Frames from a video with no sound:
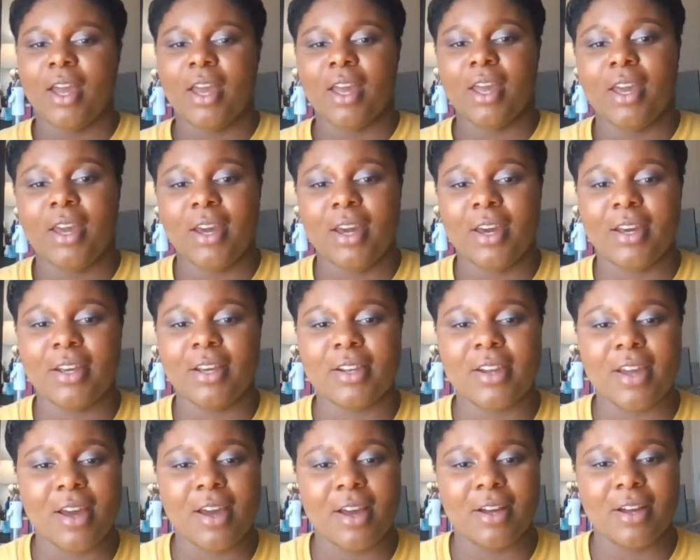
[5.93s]

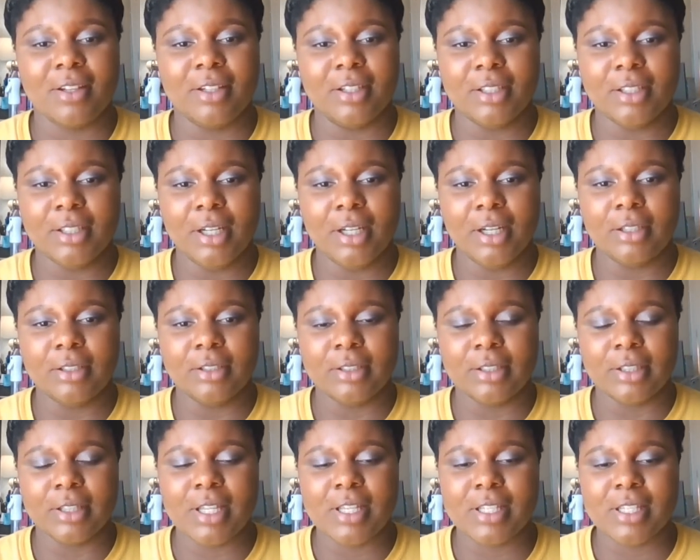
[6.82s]
And
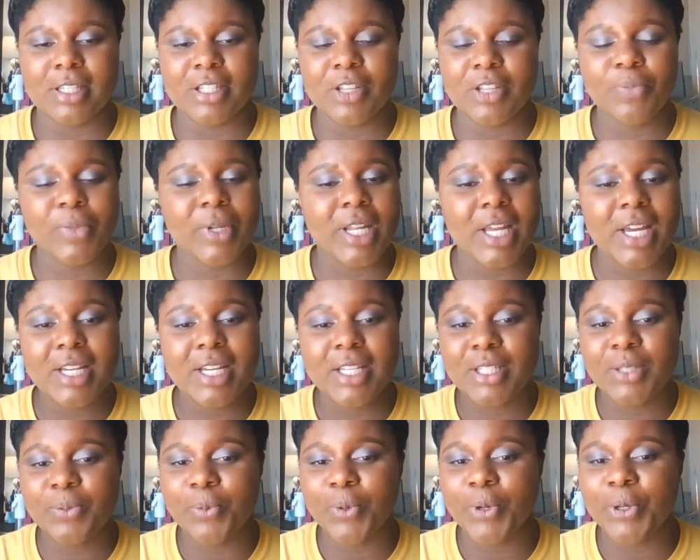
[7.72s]
this is a
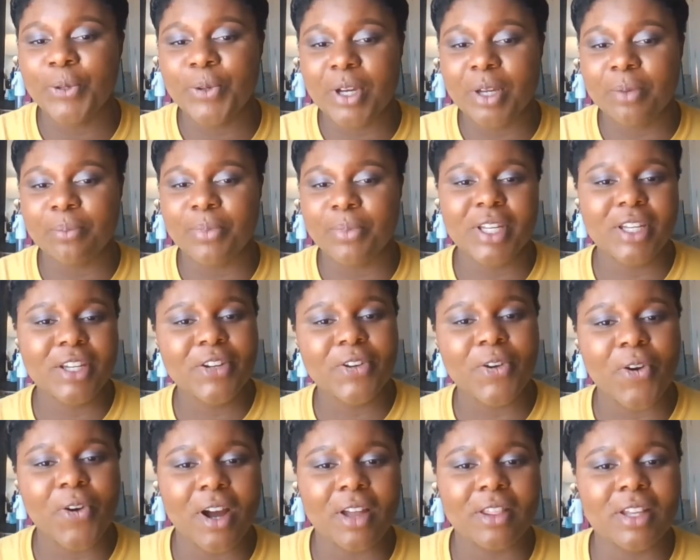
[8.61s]
place where you can be
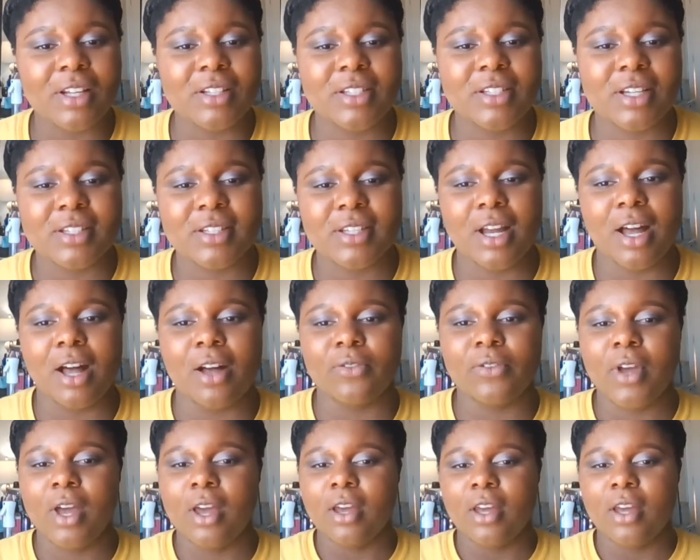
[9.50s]
your authentic
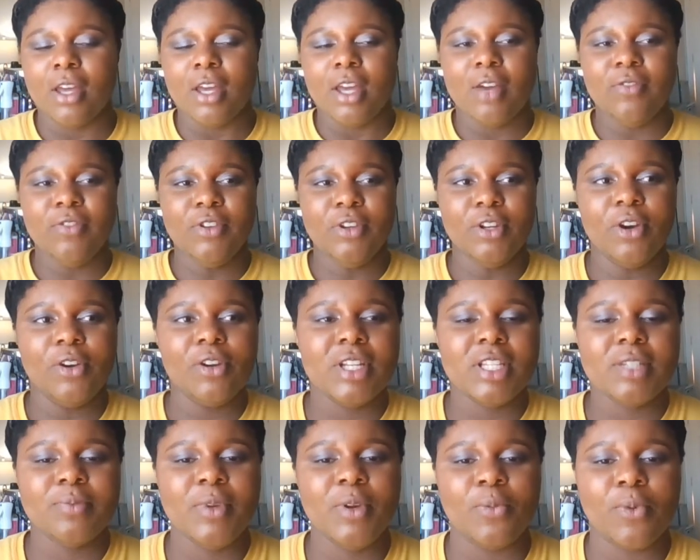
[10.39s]
self. If you
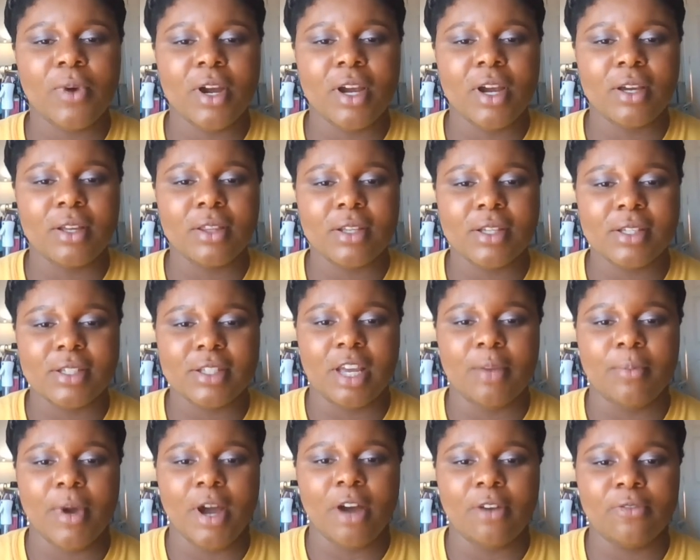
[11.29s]
notice me wearing the
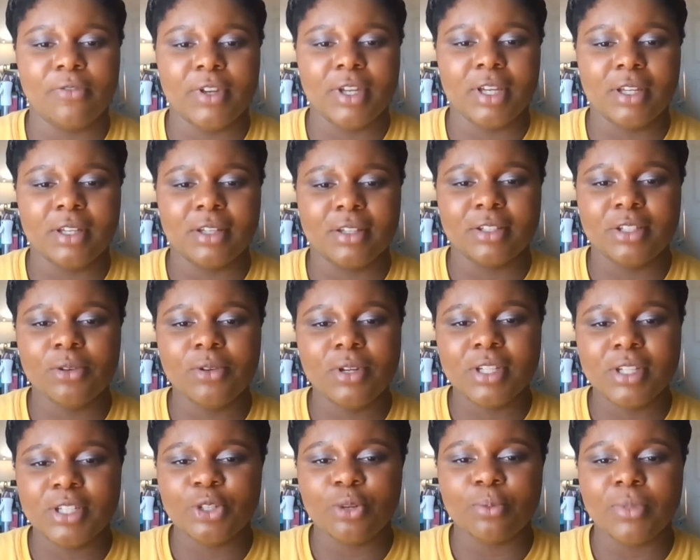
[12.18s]
same outfit, don't
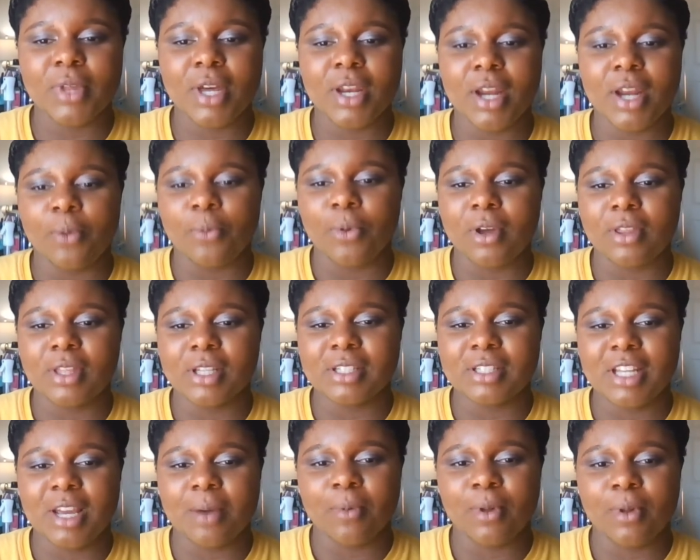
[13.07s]
assume that I wear the
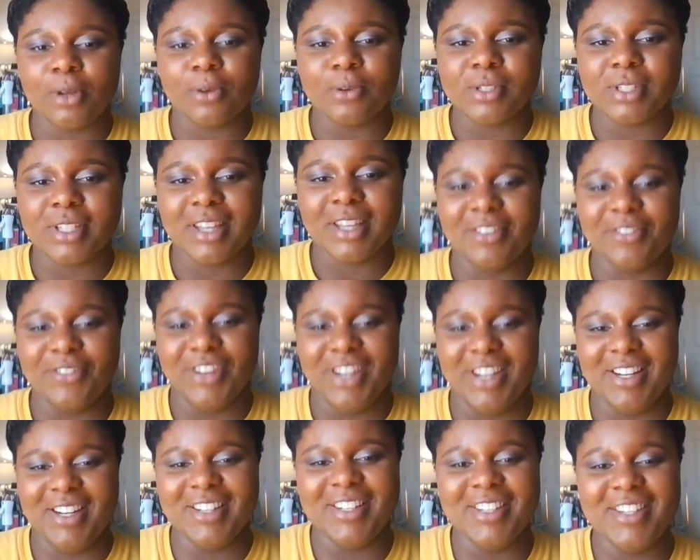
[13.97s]
same clothes
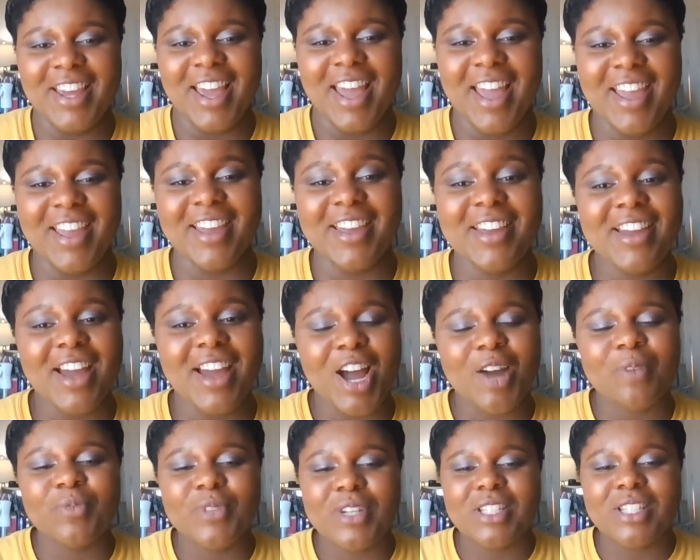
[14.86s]
every day.
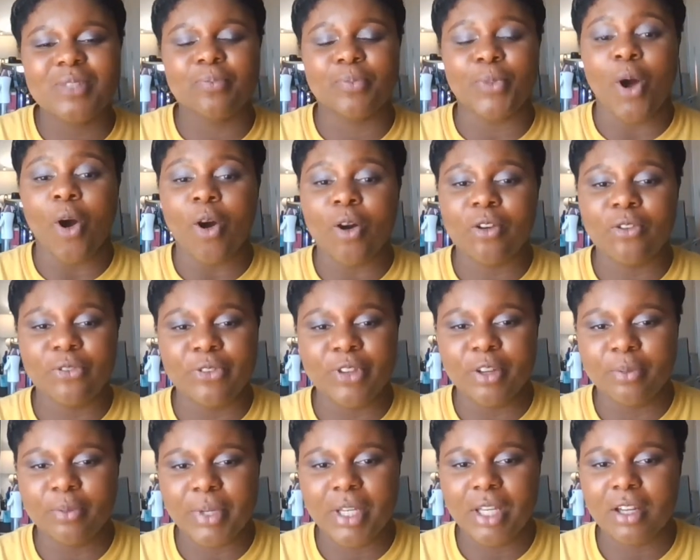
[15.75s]
I'm just bulk
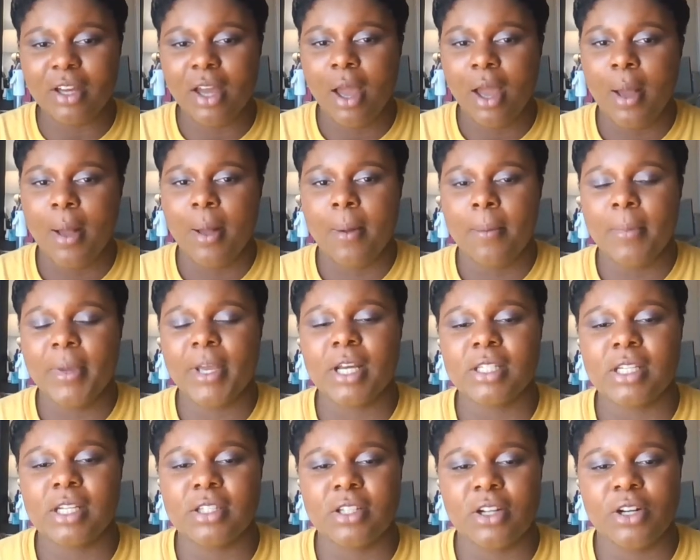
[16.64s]
filming
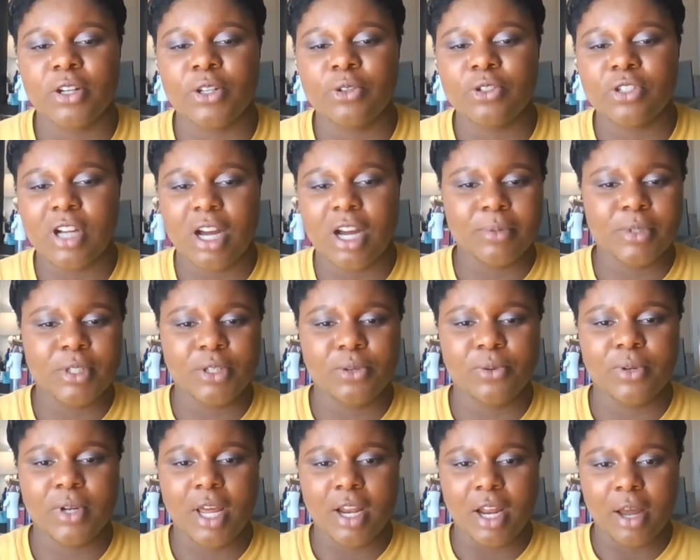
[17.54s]
because I start a new job
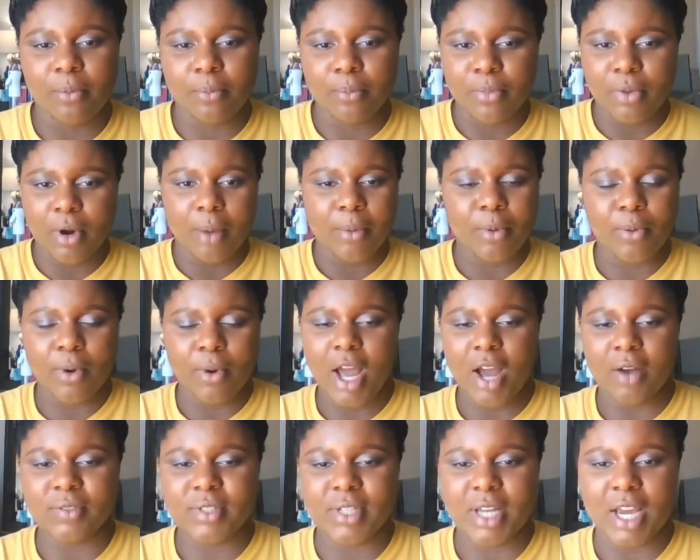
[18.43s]
soon and I probably won't
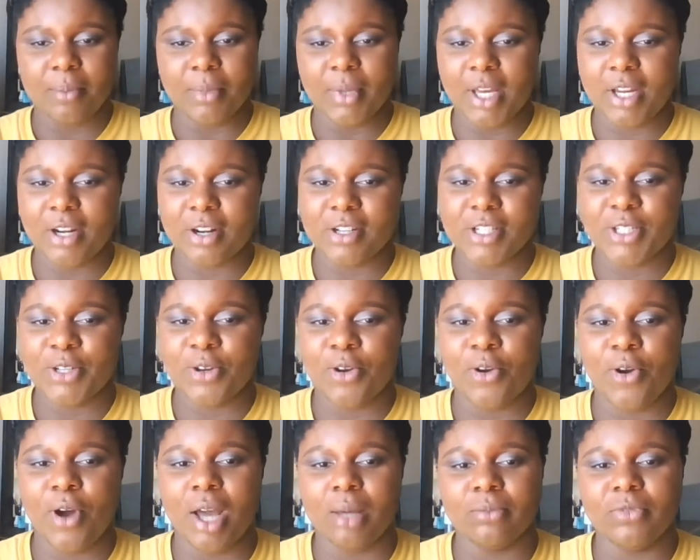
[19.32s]
have time later.
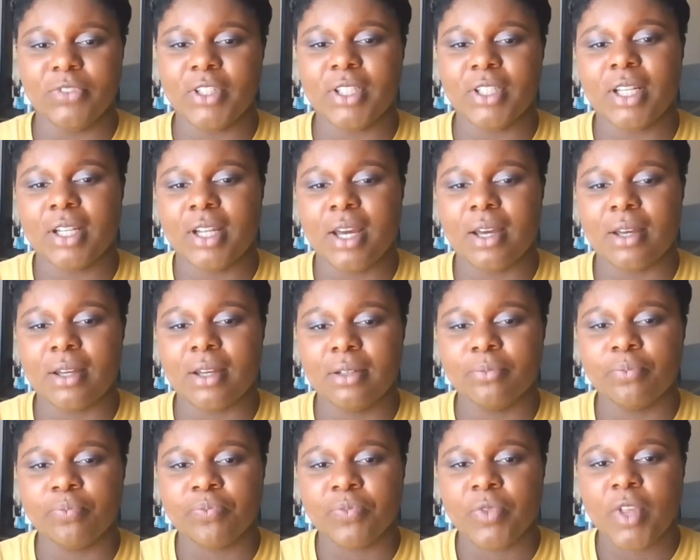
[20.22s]
So I'm filming like
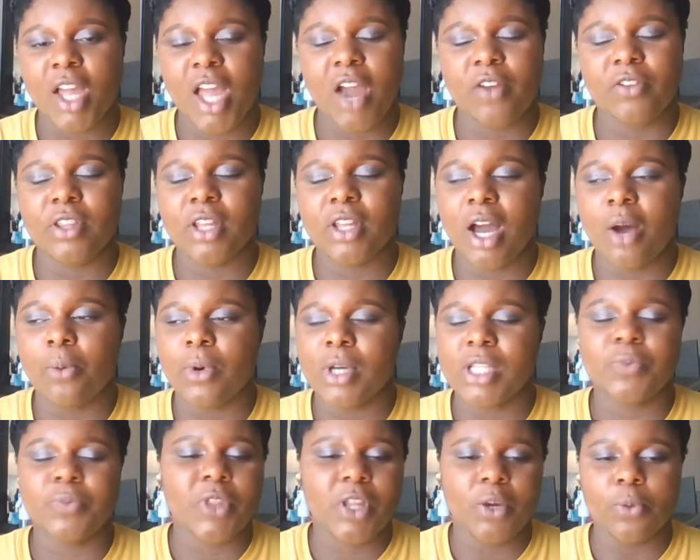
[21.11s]
everything at
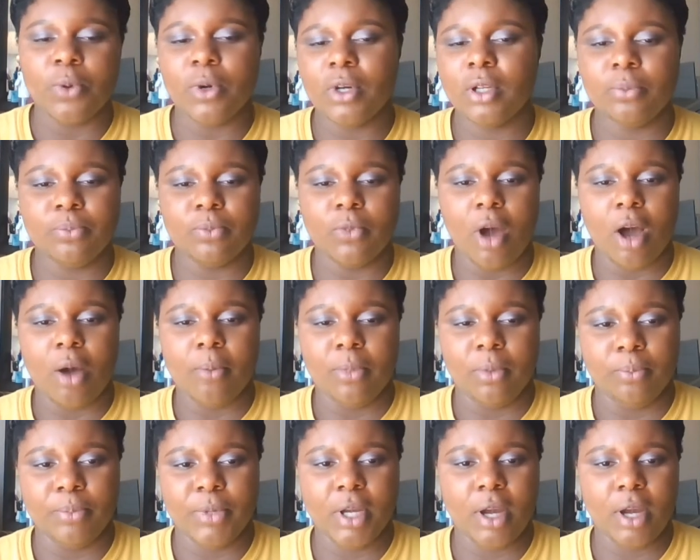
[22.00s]
once, but they will
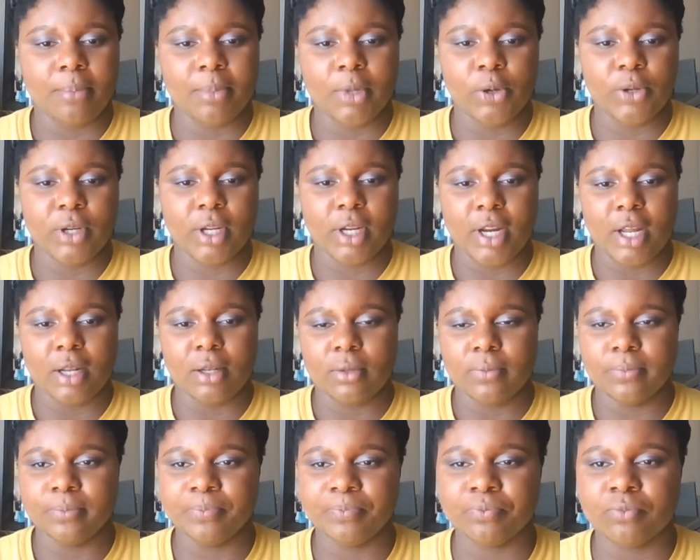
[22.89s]
be uploaded at
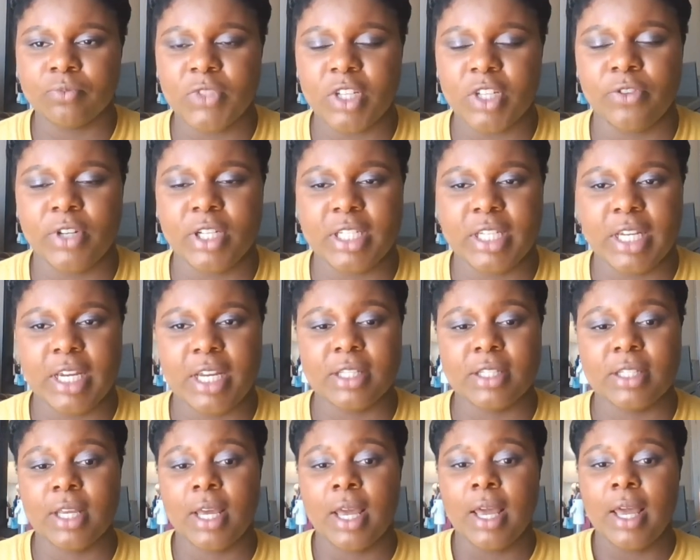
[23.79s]
different
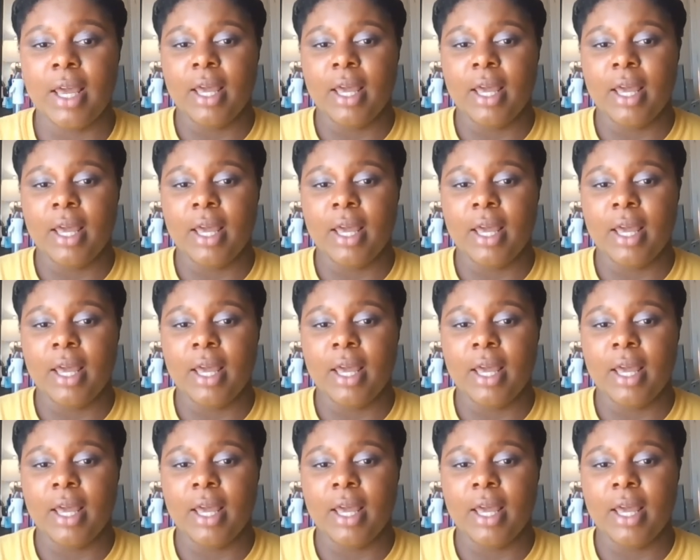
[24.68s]
dates.